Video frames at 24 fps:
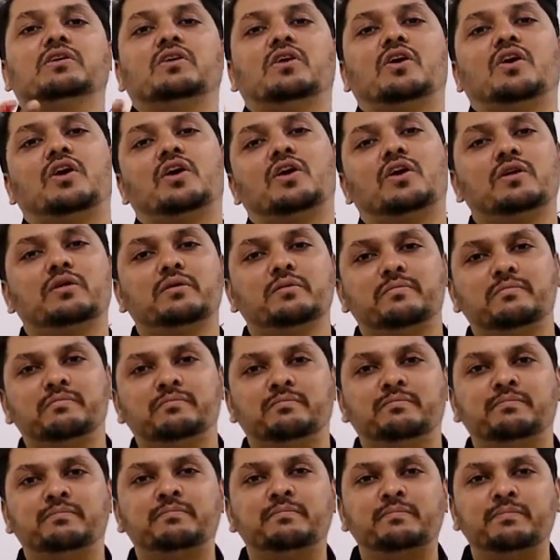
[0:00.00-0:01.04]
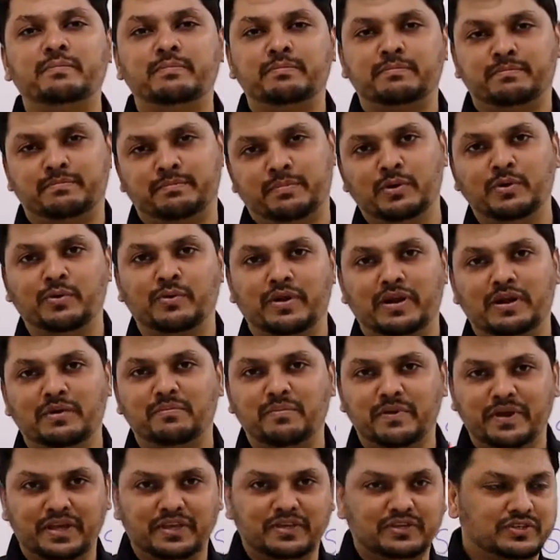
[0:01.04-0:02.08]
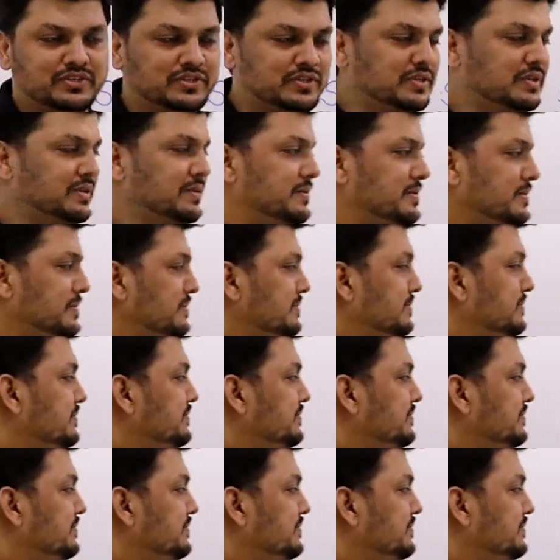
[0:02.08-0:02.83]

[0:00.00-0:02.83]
or plural, please.